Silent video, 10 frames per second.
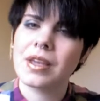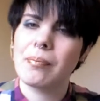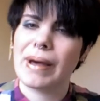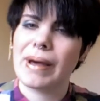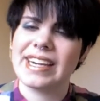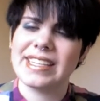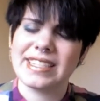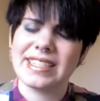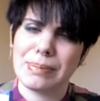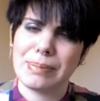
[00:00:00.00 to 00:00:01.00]
But I can see
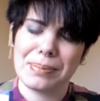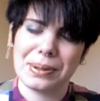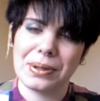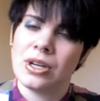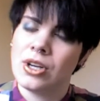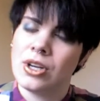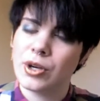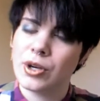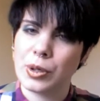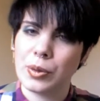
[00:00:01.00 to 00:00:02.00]
people
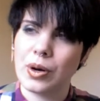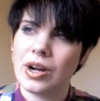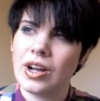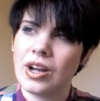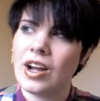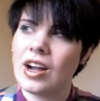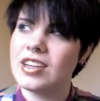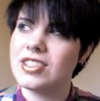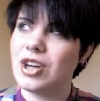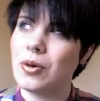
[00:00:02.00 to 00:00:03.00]
who
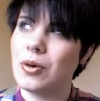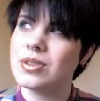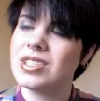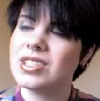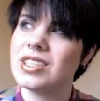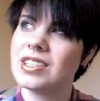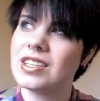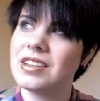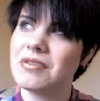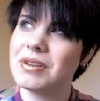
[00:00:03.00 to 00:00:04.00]
don't
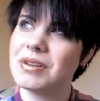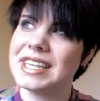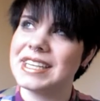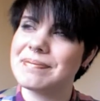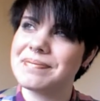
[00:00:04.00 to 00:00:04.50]
really